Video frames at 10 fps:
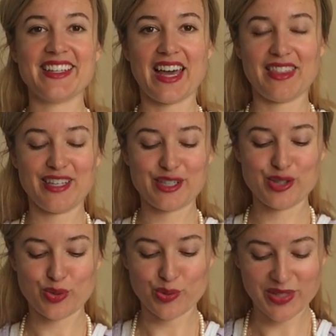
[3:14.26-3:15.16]
Catholic
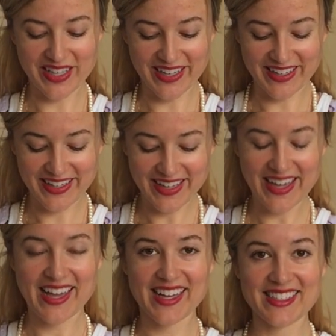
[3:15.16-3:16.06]
schooling,
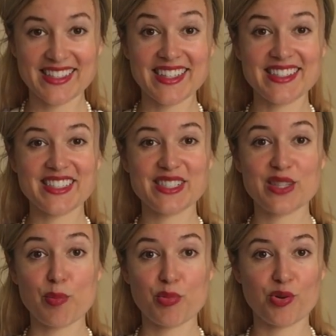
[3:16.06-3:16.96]
and this is
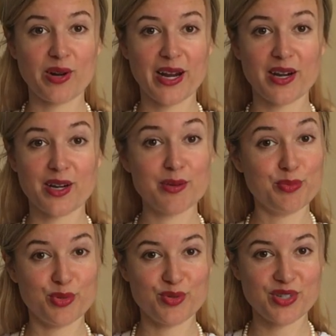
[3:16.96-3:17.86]
the prayer
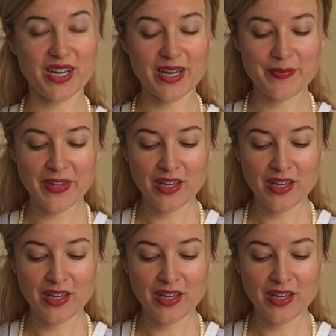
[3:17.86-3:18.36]
mudra,